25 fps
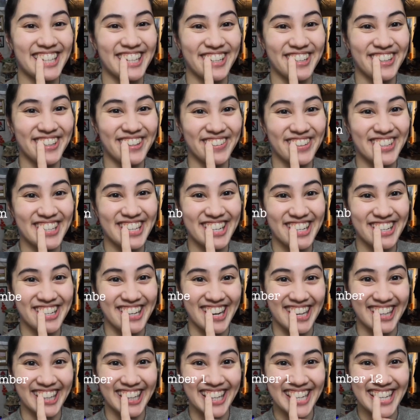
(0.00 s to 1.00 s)
tooth was
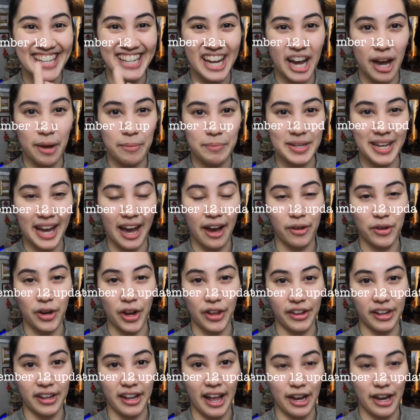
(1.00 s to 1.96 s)
struggling to come down on the